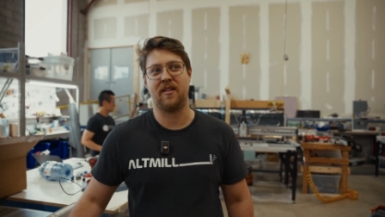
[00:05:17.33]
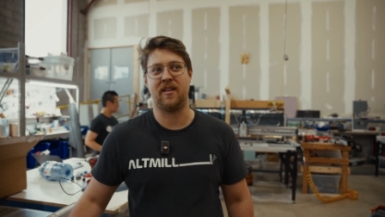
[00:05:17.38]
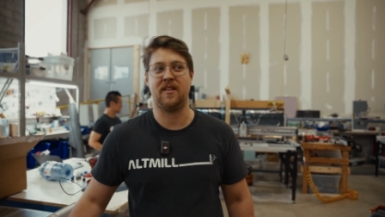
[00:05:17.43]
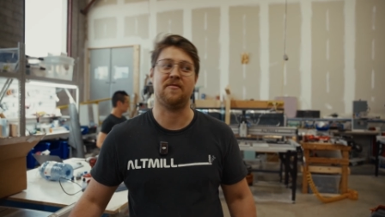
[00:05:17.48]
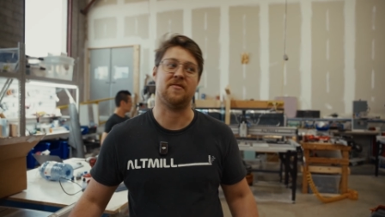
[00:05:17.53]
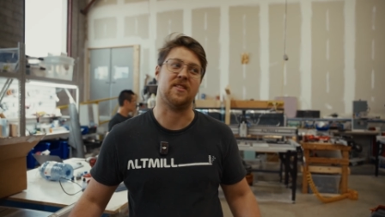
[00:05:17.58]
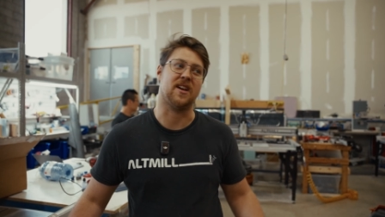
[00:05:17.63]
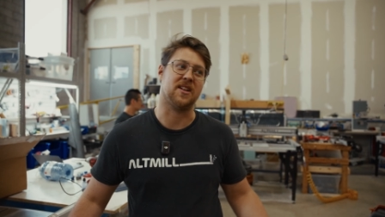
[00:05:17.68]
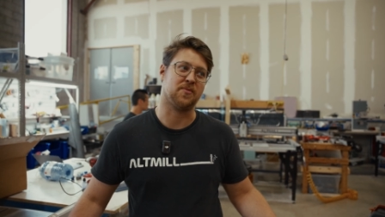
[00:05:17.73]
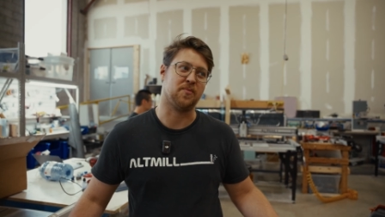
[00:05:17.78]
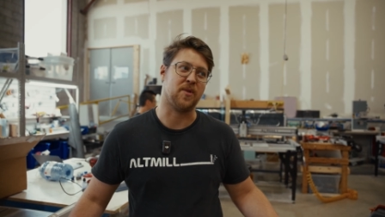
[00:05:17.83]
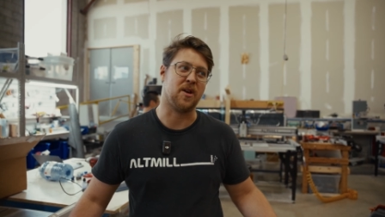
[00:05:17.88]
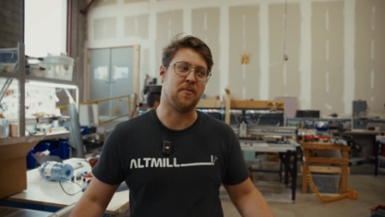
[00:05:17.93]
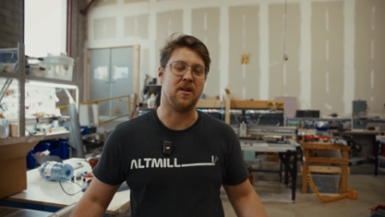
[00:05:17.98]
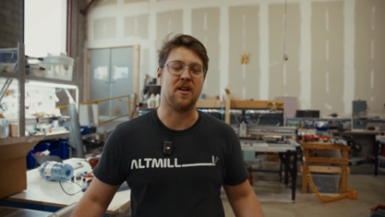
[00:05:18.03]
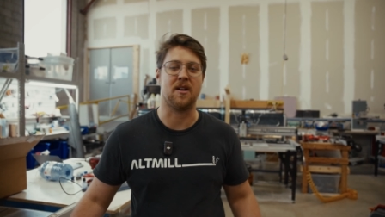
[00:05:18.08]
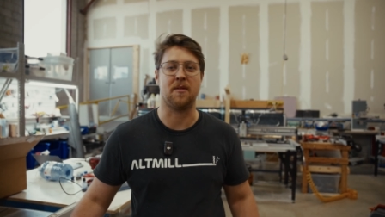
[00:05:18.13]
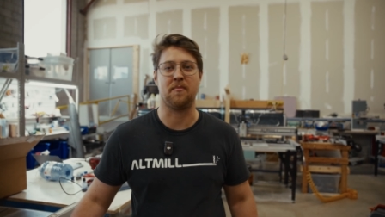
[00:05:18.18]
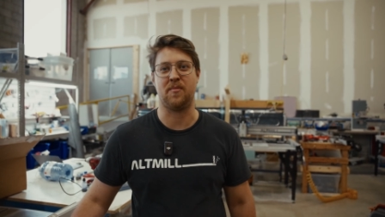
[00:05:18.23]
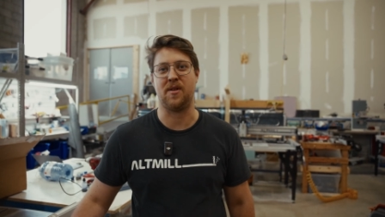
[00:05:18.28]
if that's
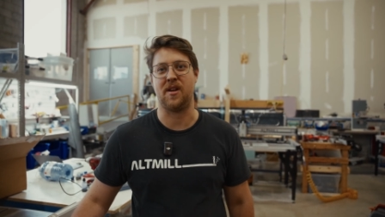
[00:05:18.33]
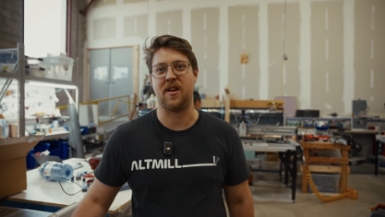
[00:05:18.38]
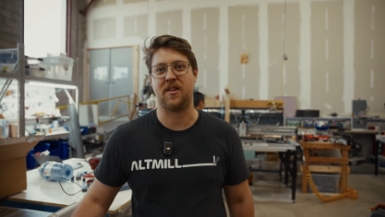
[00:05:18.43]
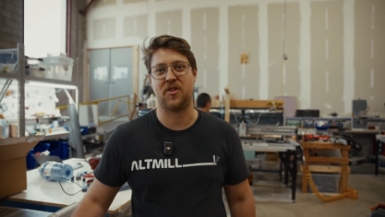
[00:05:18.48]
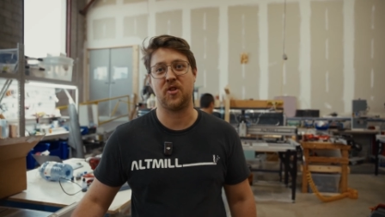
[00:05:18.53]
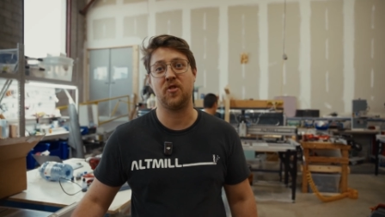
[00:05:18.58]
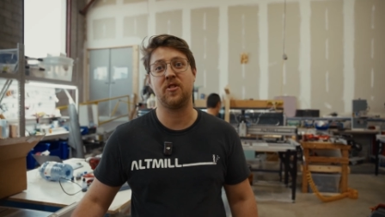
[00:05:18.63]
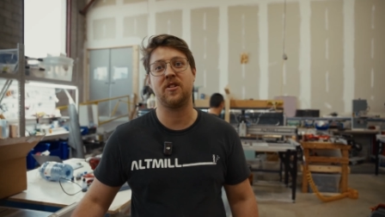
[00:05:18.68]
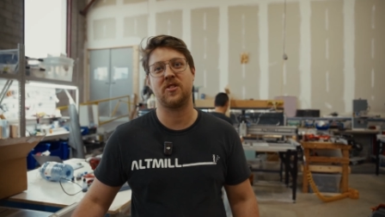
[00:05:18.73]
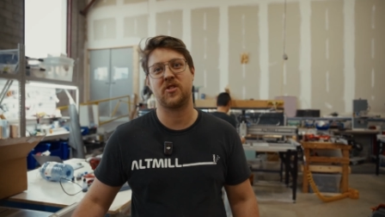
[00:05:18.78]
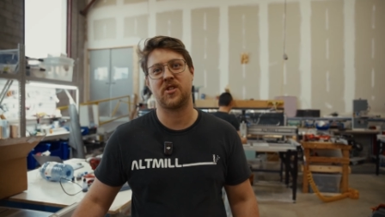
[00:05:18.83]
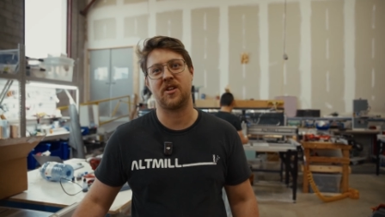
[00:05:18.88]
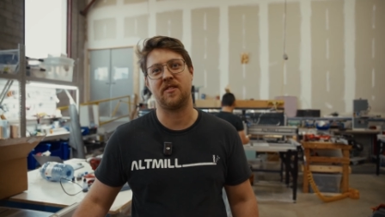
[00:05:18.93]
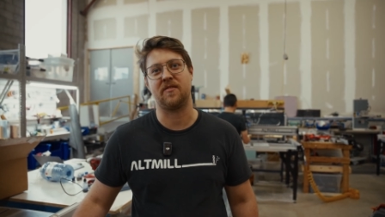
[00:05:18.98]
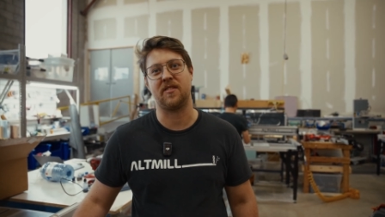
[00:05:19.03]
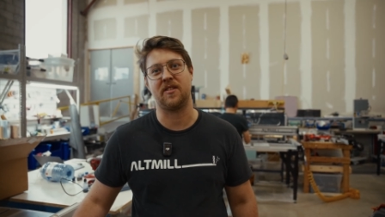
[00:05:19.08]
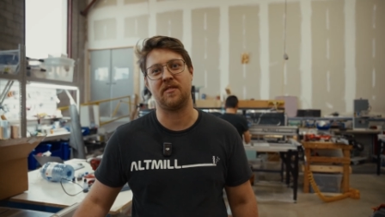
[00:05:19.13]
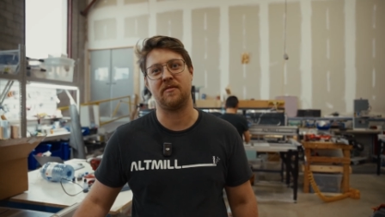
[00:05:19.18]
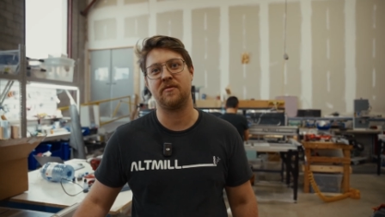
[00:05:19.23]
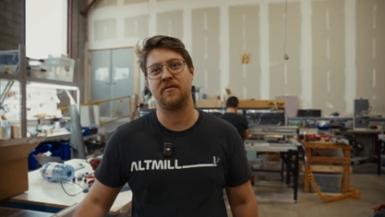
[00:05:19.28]
maybe I'm being too
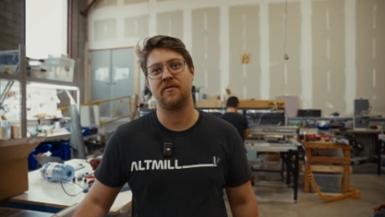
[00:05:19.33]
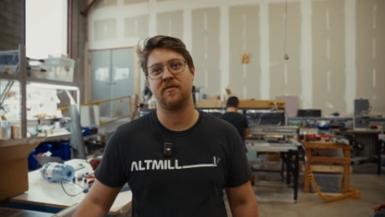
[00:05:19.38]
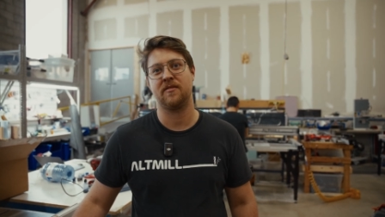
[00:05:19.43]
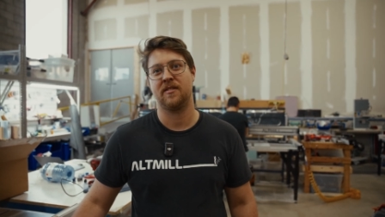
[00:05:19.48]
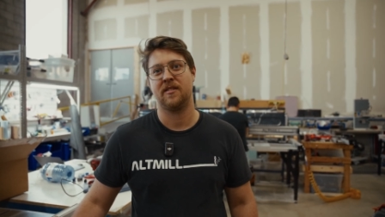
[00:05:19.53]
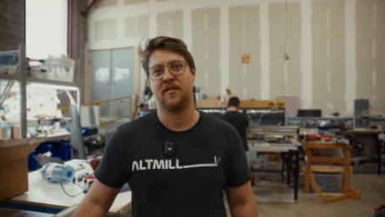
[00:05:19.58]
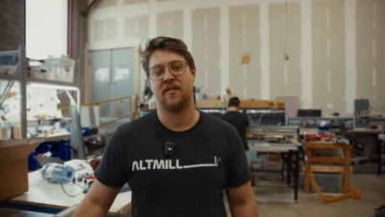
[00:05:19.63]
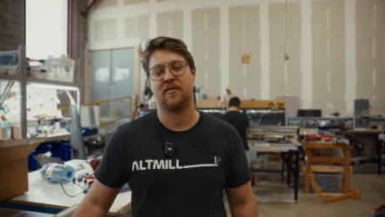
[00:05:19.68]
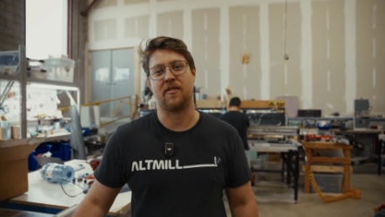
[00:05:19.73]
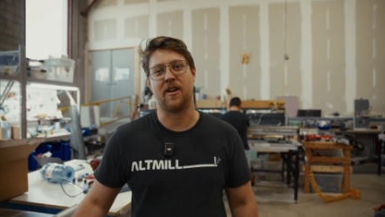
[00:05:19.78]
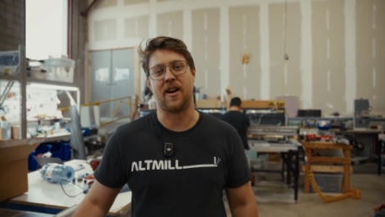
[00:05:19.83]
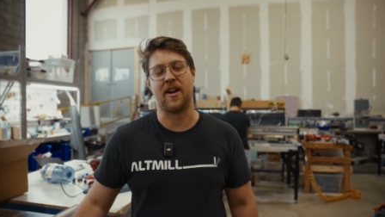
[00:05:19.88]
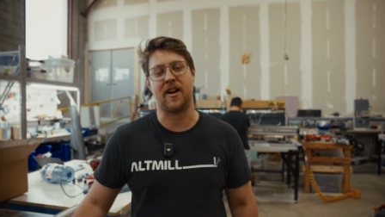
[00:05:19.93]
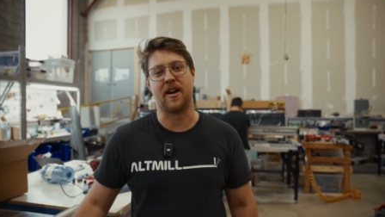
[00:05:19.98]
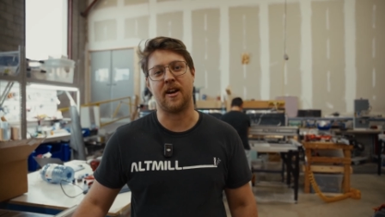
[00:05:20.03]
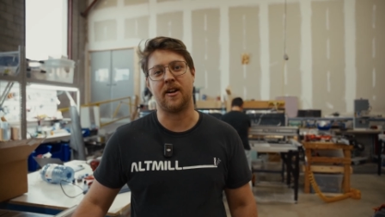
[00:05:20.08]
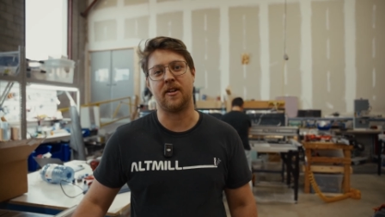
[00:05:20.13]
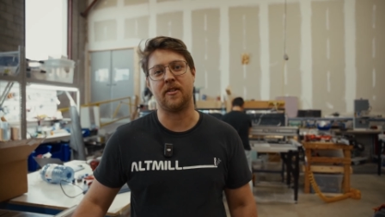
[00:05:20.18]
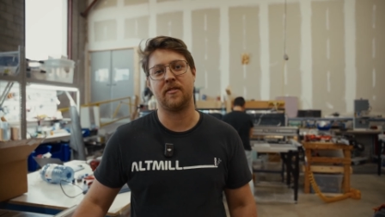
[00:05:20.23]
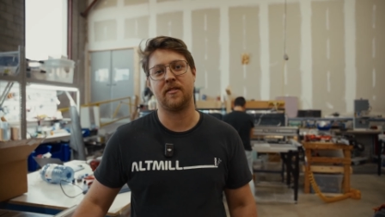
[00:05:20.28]
conservative right
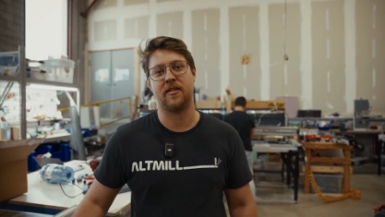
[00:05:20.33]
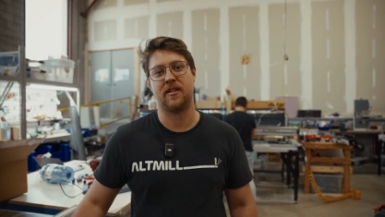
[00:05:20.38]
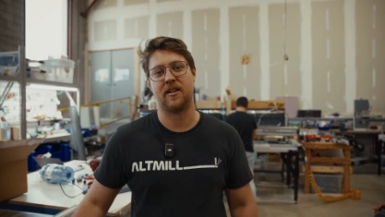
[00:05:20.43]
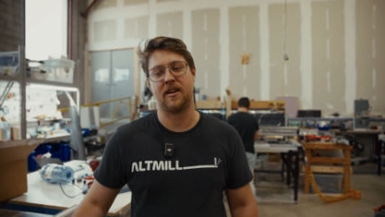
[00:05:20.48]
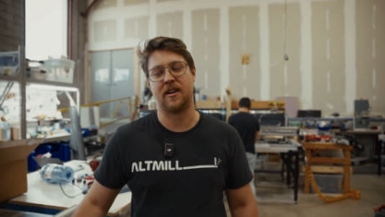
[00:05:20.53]
now,